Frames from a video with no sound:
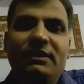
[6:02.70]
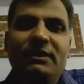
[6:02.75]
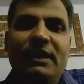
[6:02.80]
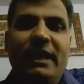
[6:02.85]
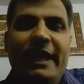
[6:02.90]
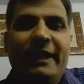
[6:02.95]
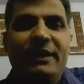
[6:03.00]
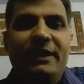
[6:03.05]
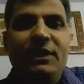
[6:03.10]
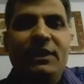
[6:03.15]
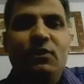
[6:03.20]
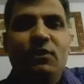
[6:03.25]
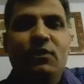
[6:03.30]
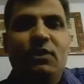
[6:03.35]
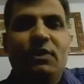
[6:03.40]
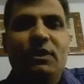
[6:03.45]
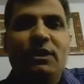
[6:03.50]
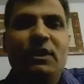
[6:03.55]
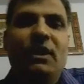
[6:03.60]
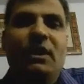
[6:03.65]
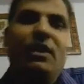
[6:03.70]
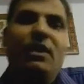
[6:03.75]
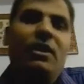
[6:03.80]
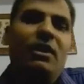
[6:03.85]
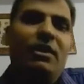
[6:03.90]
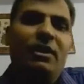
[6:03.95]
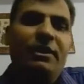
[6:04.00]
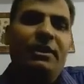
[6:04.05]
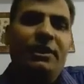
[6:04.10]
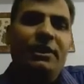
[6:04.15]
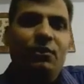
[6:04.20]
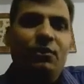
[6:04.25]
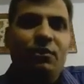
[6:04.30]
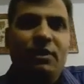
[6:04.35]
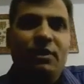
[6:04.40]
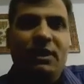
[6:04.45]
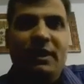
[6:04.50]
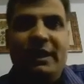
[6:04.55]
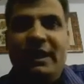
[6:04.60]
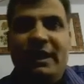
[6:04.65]
latitudinal or
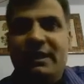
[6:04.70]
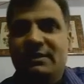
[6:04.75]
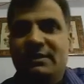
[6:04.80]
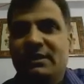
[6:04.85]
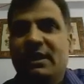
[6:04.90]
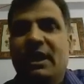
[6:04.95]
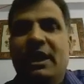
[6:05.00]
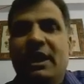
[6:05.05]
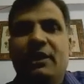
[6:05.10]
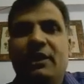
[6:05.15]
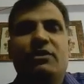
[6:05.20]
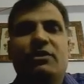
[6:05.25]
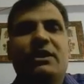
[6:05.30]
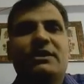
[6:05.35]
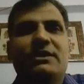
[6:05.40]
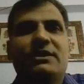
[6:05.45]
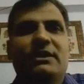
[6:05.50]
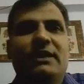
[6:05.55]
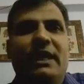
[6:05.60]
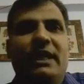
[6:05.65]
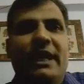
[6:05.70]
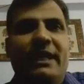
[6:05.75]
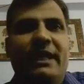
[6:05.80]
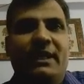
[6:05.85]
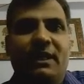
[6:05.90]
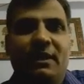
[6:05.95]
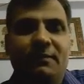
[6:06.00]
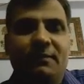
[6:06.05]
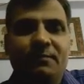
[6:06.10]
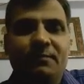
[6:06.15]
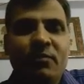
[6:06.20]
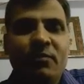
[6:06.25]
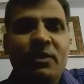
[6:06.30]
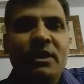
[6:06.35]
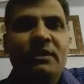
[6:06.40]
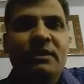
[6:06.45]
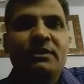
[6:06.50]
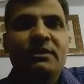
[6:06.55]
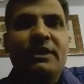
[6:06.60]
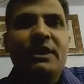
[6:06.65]
longitudinal direction, or you can say the lateral.
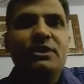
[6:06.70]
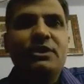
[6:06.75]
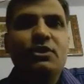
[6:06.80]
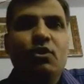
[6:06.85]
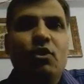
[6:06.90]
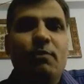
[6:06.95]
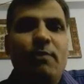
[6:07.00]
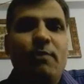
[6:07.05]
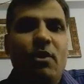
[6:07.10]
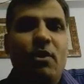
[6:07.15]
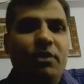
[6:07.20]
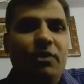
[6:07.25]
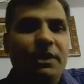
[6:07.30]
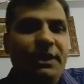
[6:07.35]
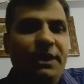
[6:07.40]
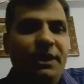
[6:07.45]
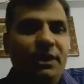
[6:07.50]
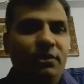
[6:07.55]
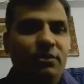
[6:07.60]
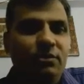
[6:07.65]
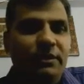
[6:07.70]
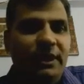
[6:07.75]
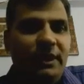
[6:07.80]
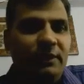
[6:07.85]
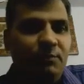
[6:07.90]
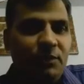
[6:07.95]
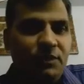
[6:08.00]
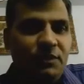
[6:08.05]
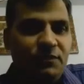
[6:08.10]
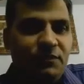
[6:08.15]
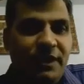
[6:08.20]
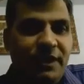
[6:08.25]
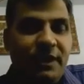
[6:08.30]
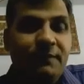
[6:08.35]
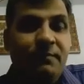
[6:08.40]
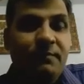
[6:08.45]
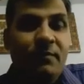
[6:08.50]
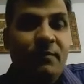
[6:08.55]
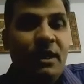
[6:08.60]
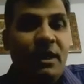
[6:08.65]
There is no boundary into the atmosphere.
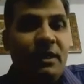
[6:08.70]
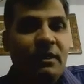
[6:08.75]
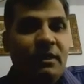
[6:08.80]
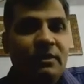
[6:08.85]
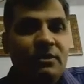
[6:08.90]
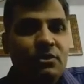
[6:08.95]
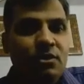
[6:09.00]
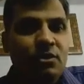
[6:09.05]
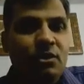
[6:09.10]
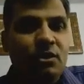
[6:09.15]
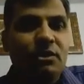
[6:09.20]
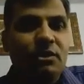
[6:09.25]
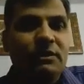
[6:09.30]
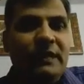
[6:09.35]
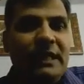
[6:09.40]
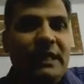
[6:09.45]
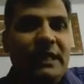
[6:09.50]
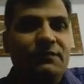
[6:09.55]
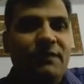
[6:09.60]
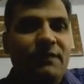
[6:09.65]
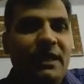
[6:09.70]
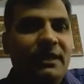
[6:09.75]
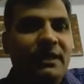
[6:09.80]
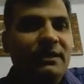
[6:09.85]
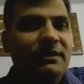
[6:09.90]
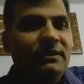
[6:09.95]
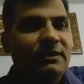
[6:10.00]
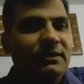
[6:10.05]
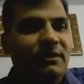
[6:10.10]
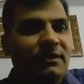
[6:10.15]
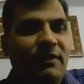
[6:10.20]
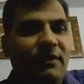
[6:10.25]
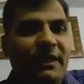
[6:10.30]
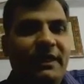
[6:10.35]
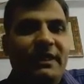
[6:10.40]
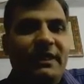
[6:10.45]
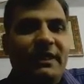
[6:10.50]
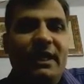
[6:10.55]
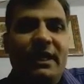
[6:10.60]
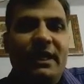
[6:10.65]
So that's what the
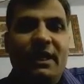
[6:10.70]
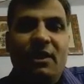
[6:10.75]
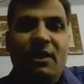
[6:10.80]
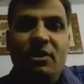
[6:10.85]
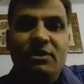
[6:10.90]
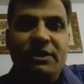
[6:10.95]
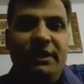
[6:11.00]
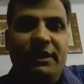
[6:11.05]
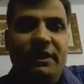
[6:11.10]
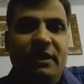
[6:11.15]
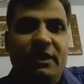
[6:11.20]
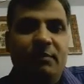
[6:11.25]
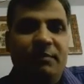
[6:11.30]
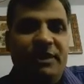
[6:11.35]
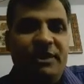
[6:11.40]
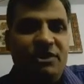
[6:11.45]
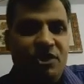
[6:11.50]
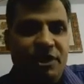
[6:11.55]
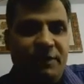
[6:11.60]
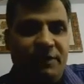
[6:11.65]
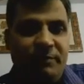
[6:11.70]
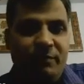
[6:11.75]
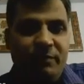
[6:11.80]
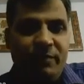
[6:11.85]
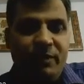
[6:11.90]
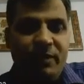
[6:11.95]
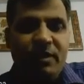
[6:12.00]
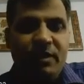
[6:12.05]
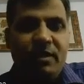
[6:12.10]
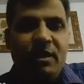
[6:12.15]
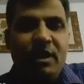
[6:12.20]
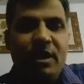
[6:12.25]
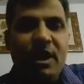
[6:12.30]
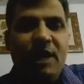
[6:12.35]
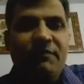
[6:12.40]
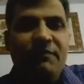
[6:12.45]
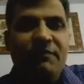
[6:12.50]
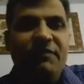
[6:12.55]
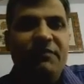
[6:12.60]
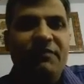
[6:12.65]
vertical and horizontal mixing of
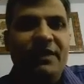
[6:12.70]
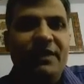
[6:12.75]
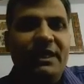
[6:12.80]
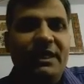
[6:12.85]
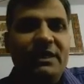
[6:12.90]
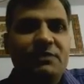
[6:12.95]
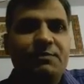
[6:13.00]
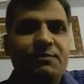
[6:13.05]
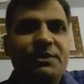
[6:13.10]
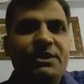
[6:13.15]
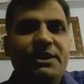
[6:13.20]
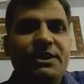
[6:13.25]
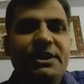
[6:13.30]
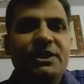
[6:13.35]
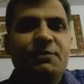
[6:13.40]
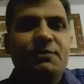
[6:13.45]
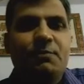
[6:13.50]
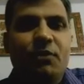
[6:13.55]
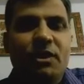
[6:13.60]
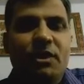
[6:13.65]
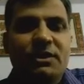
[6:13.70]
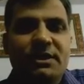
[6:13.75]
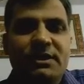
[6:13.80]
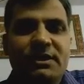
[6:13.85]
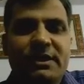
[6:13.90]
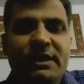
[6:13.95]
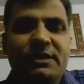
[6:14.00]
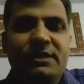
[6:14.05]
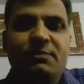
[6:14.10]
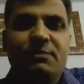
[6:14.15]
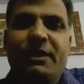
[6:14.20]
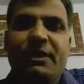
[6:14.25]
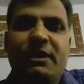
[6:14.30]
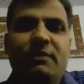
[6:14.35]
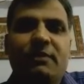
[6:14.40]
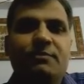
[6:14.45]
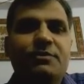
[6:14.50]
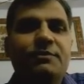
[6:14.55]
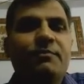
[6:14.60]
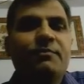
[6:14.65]
different species processes becomes
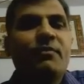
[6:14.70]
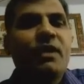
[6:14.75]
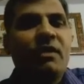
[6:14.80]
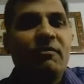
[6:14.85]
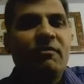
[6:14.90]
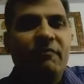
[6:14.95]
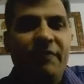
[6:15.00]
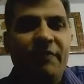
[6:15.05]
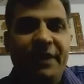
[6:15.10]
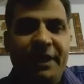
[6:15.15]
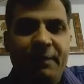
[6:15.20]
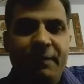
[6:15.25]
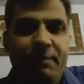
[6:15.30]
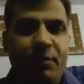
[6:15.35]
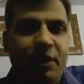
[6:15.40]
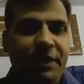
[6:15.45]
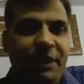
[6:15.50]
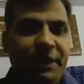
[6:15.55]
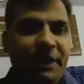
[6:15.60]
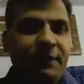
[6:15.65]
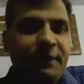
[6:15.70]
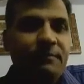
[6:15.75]
very important.